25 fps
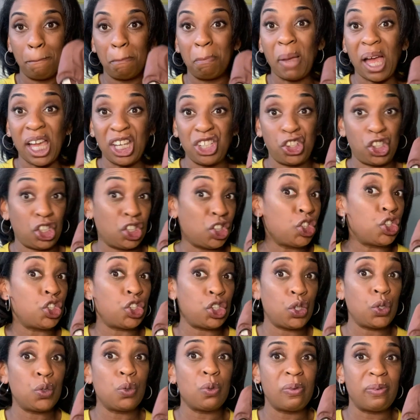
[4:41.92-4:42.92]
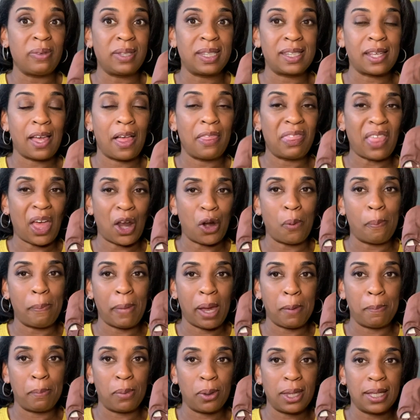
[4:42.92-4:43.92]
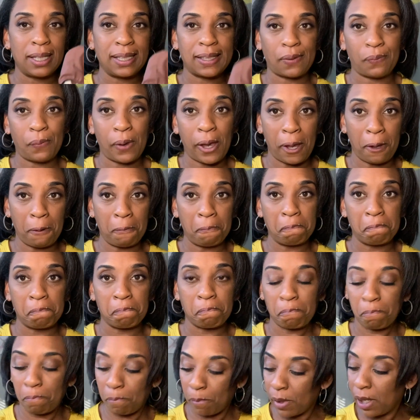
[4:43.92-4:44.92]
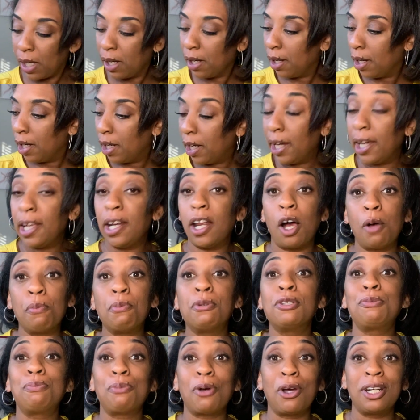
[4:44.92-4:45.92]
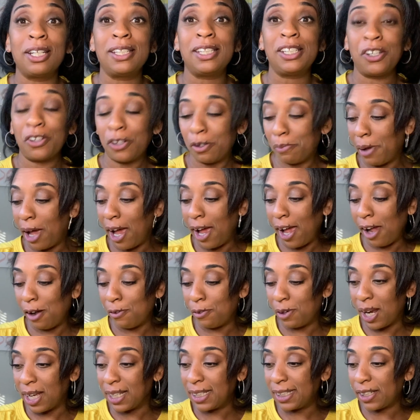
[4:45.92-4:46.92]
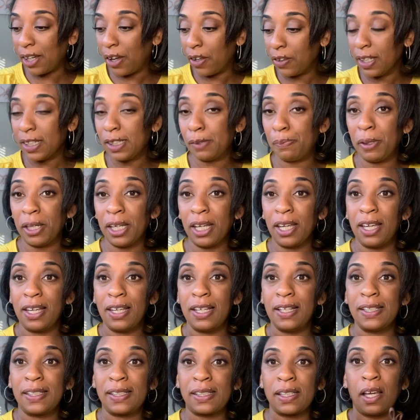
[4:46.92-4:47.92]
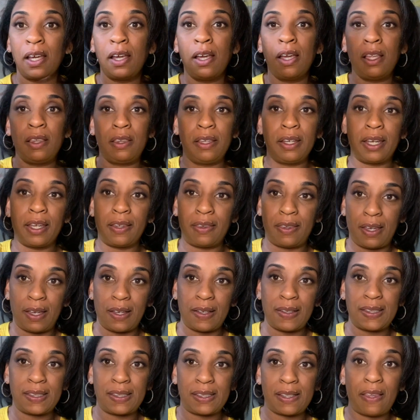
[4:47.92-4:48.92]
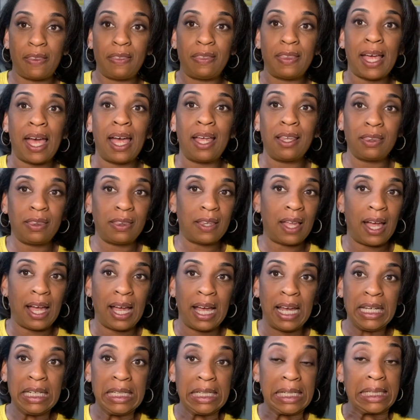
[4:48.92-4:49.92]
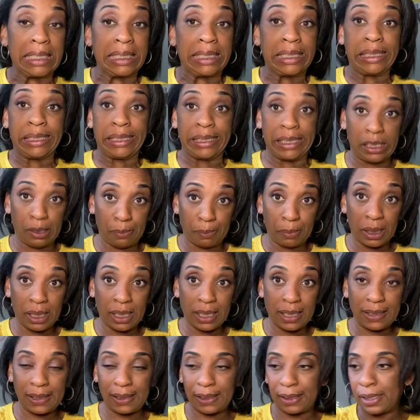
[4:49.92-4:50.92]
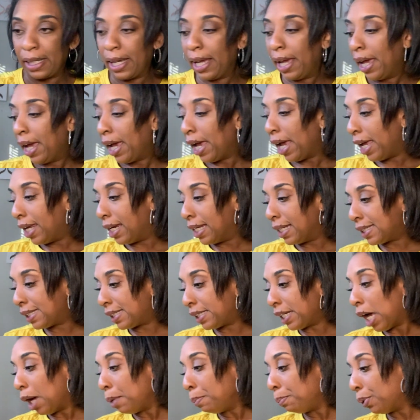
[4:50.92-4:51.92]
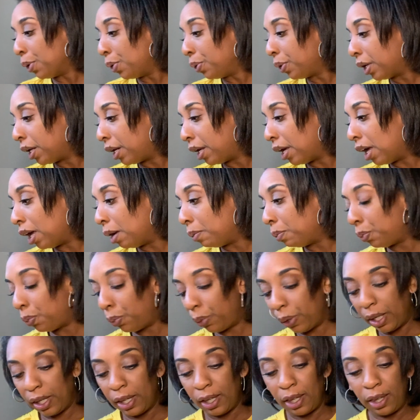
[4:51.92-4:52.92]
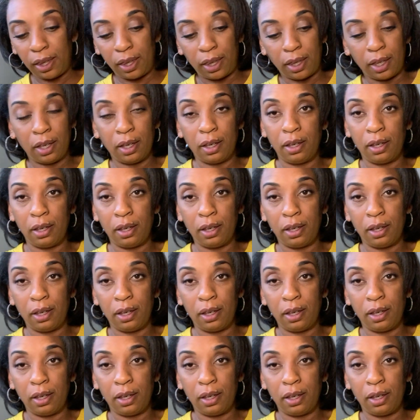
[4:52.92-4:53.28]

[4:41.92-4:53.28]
Matching shoes that are maple as well. It almost brought a tear to my eye when I saw this, because look at this. That line is seamless, and it's not broken up with